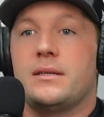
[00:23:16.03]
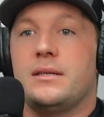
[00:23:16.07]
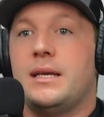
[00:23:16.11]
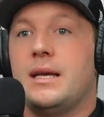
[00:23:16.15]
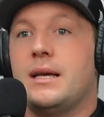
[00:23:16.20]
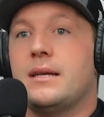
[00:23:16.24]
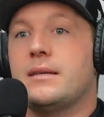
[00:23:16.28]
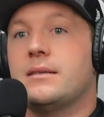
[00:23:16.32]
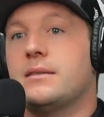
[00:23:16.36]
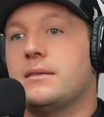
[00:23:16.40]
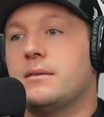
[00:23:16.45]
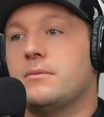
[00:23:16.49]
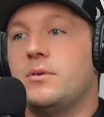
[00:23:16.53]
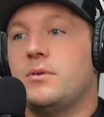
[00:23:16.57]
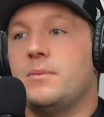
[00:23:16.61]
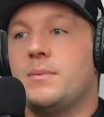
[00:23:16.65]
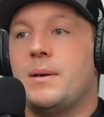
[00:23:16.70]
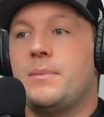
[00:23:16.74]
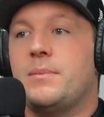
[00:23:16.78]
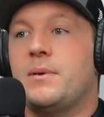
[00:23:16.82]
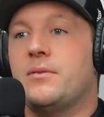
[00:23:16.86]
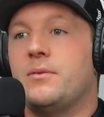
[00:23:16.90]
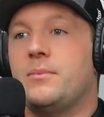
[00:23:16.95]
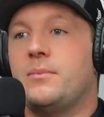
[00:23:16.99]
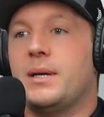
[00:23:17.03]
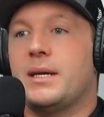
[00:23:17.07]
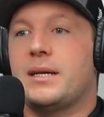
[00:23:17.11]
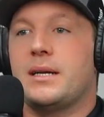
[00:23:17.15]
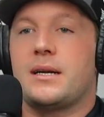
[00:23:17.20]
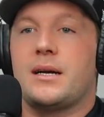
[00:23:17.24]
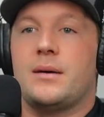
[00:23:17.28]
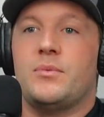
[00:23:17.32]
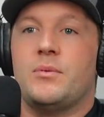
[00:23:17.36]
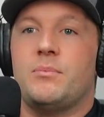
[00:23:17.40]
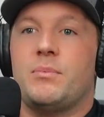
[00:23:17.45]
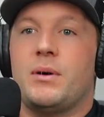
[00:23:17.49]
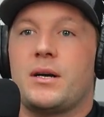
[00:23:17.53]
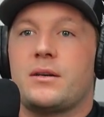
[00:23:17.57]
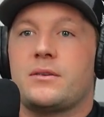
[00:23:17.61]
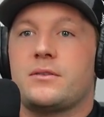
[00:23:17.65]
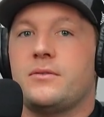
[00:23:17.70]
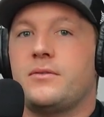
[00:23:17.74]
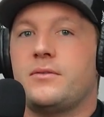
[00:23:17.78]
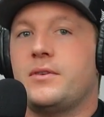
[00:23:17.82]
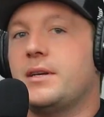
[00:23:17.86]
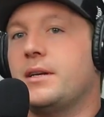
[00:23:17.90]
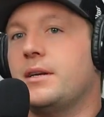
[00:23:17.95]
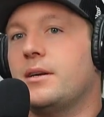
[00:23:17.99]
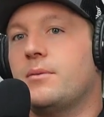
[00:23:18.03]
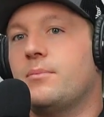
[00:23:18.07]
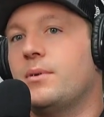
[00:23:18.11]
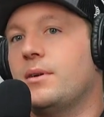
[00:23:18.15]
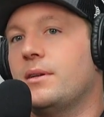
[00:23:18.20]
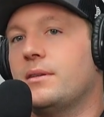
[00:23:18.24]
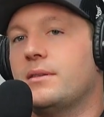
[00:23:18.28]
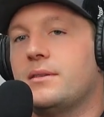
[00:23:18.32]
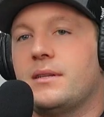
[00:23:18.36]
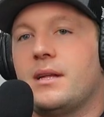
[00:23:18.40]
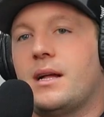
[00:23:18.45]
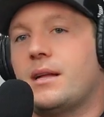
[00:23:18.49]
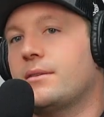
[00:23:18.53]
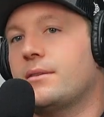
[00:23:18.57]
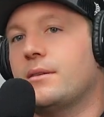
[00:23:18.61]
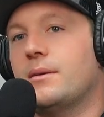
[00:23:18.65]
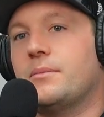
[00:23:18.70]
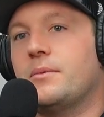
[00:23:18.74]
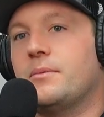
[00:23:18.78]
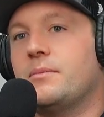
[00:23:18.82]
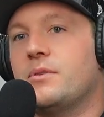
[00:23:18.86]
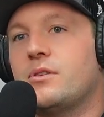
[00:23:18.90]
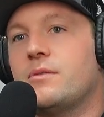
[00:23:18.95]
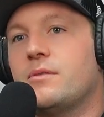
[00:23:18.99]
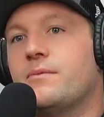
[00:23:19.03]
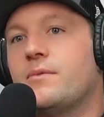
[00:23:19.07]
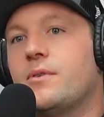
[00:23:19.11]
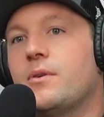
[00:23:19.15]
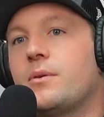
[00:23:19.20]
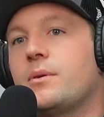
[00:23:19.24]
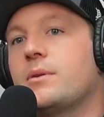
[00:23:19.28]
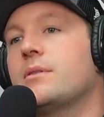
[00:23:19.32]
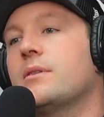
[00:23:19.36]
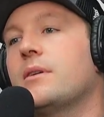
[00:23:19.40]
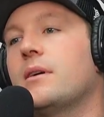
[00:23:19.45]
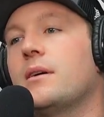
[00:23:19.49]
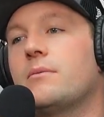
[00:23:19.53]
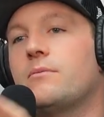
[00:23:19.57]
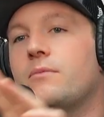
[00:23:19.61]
Yes, we might be able to make a couple bucks over here, but it's not something we should focus on.